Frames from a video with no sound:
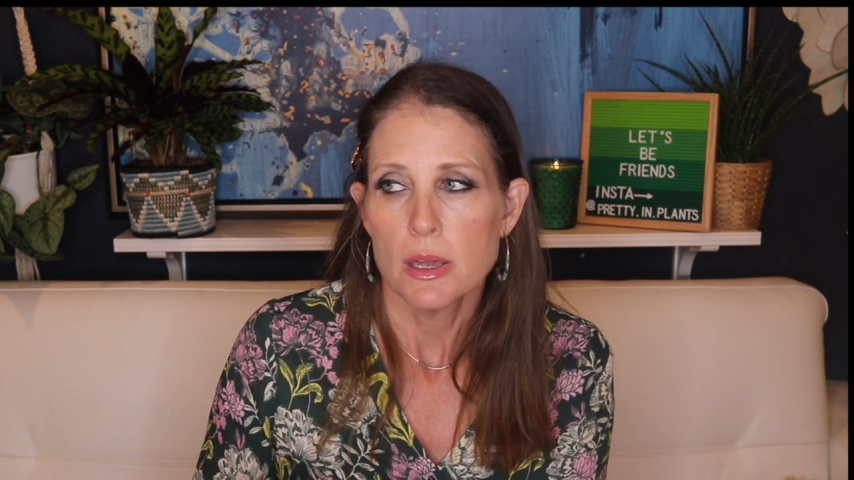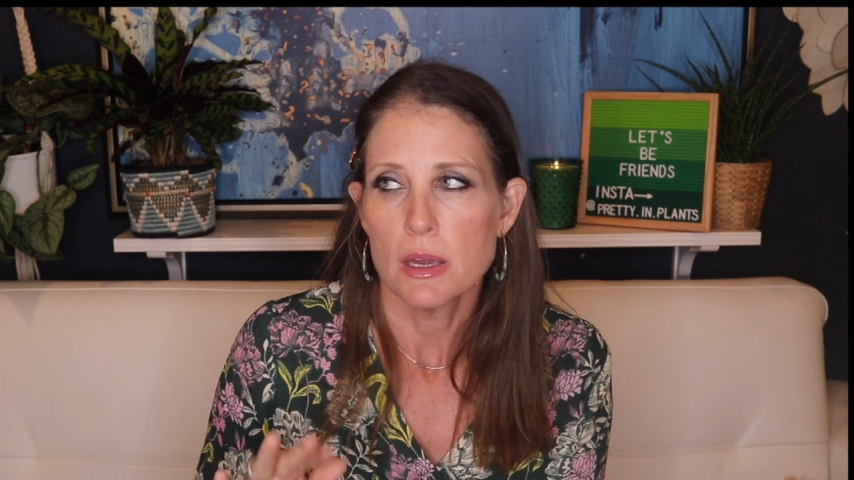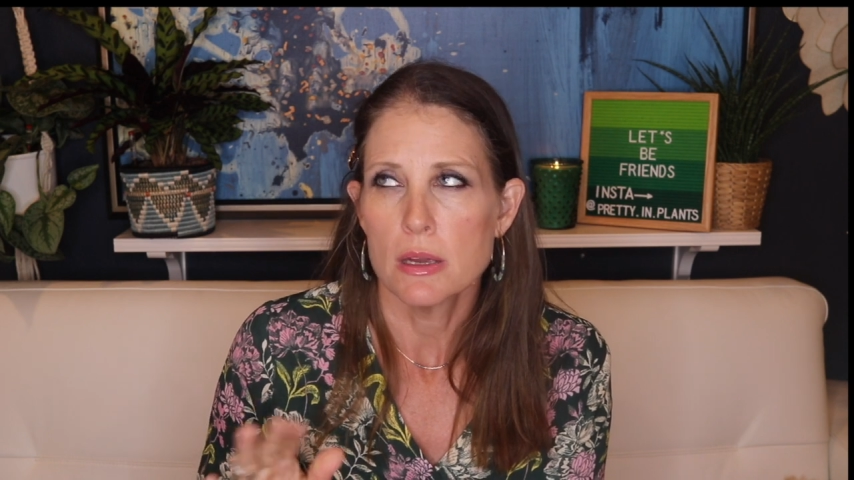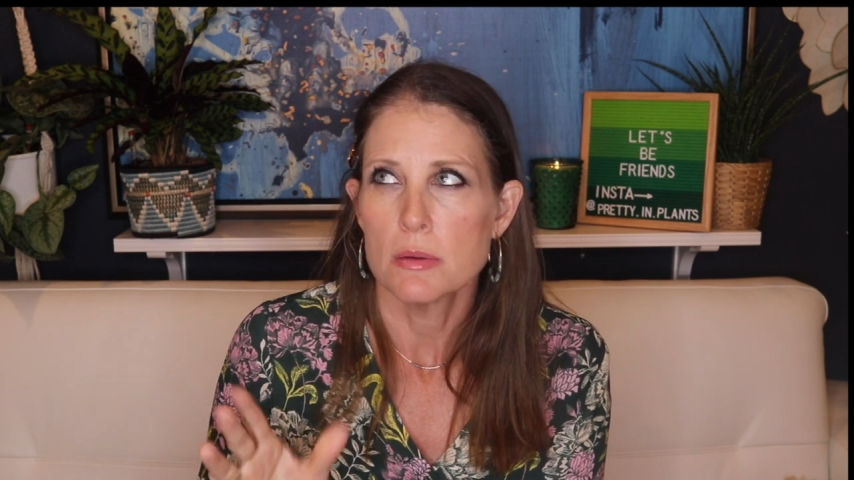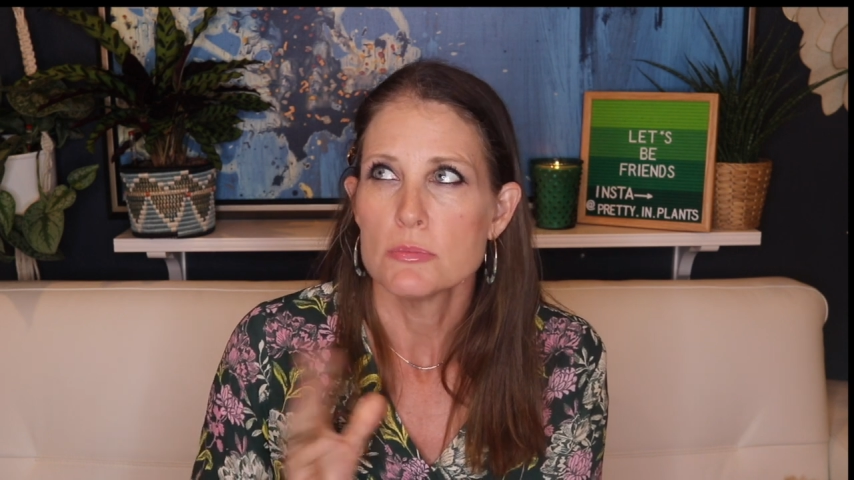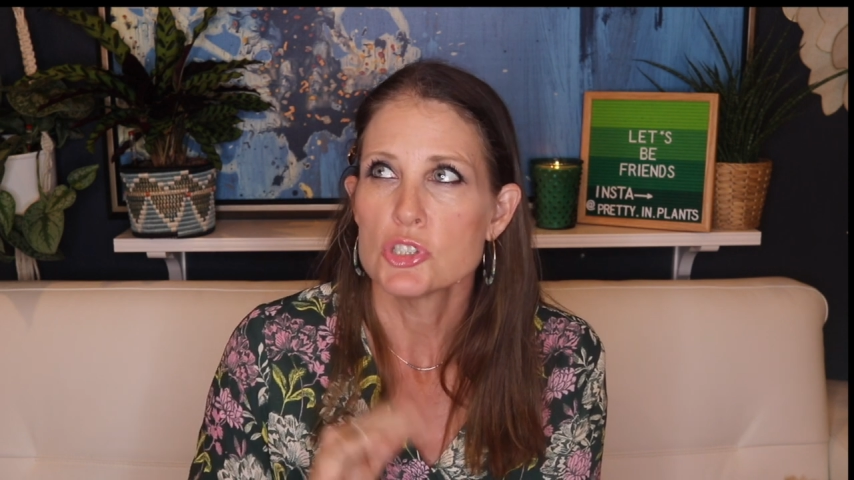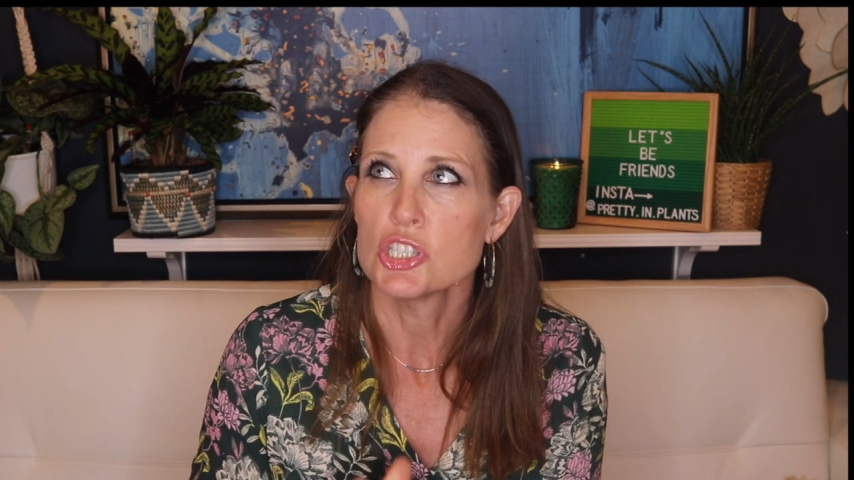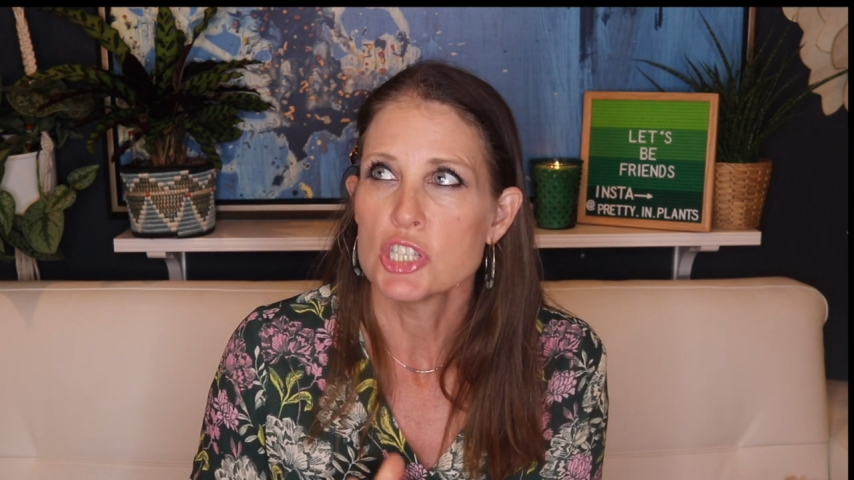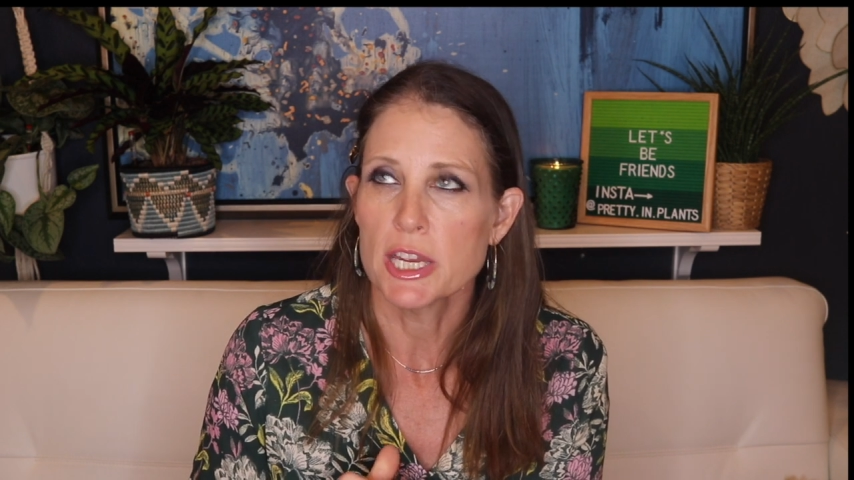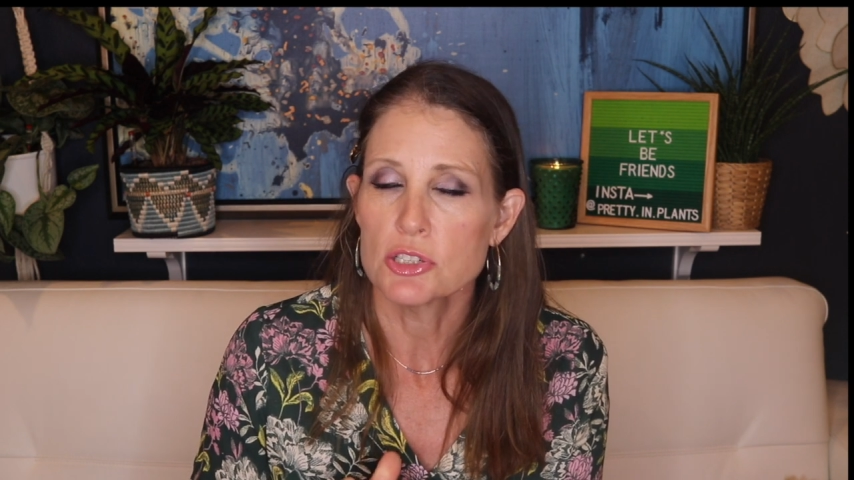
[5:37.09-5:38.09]
Um,
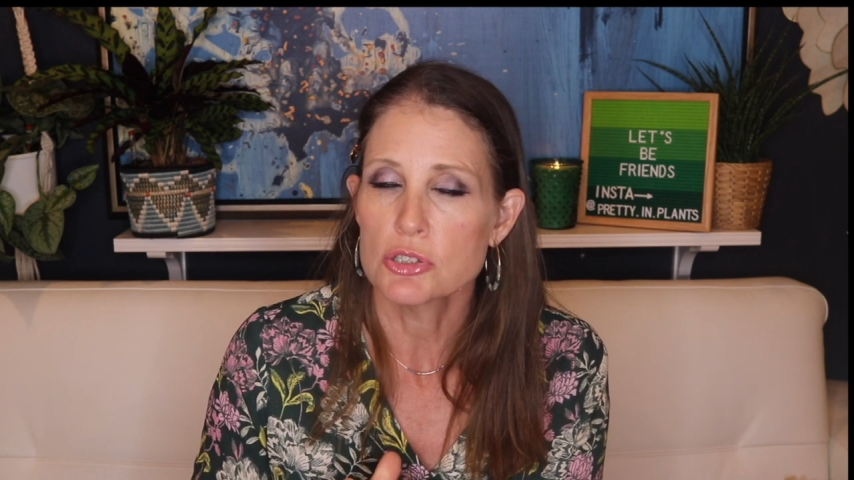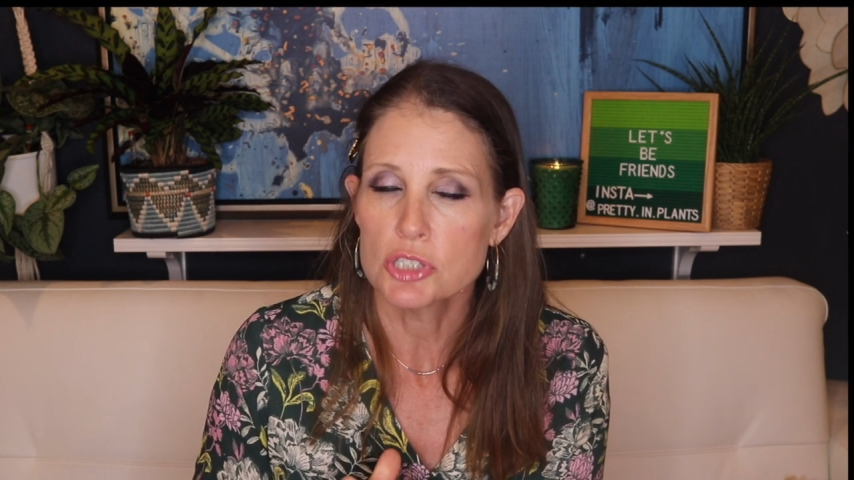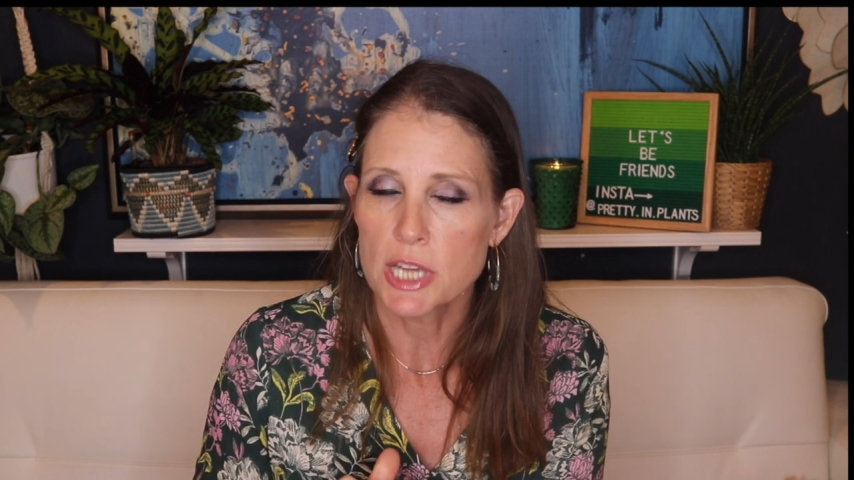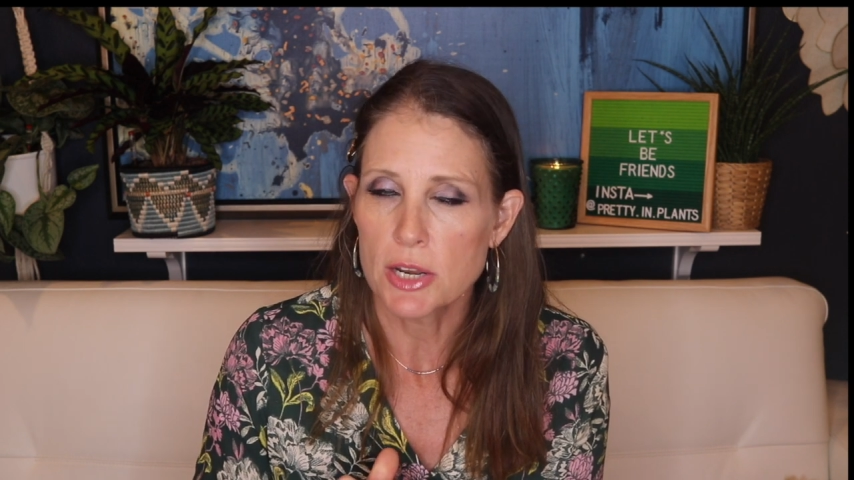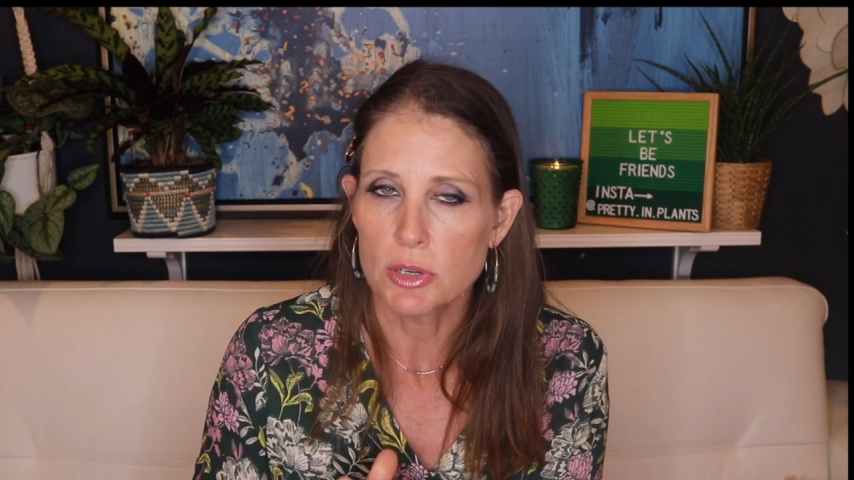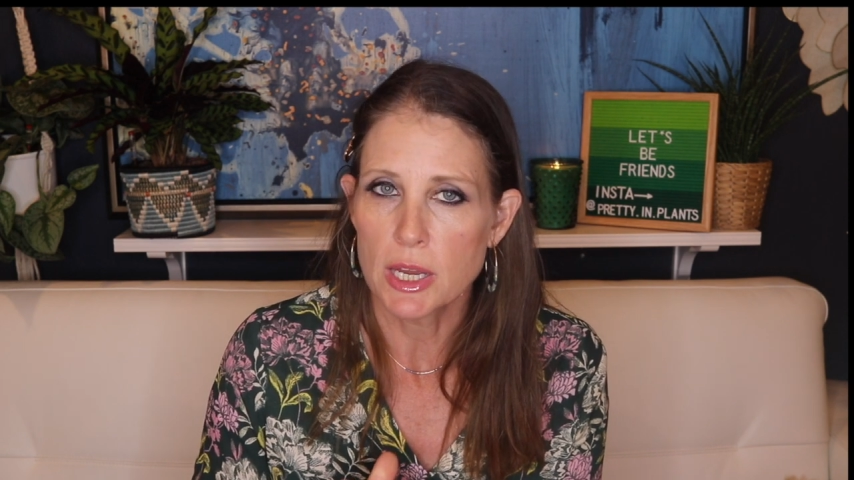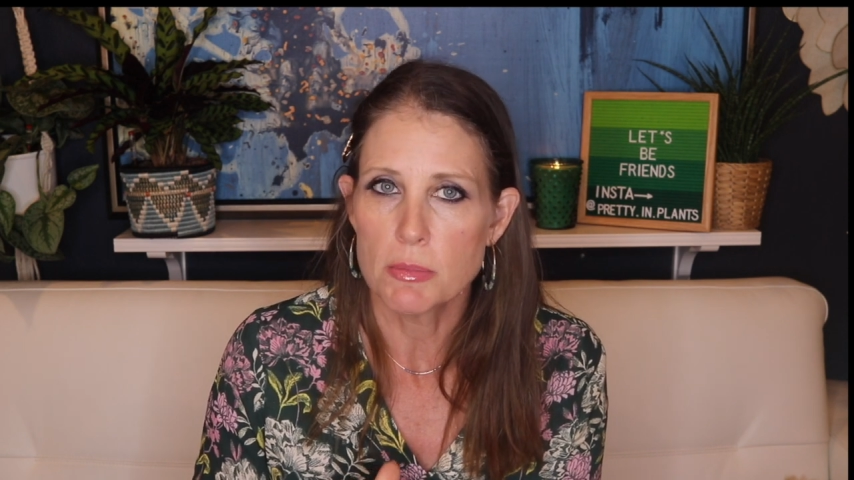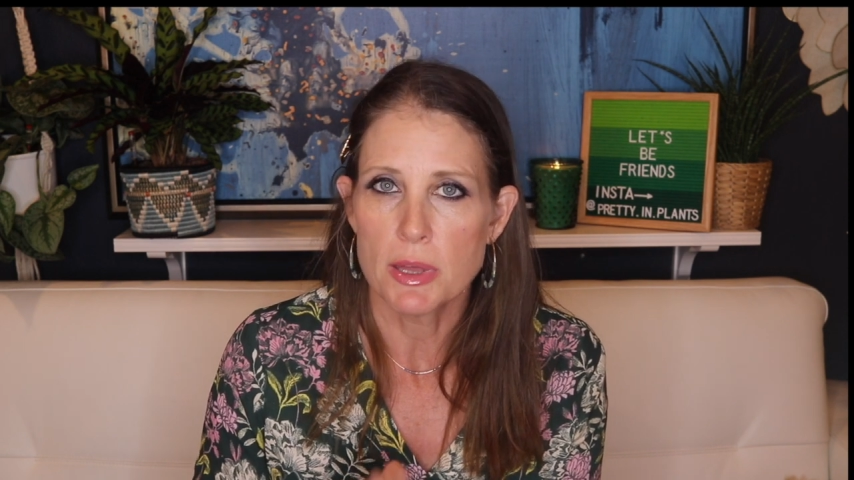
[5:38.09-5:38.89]
she changed her channel name.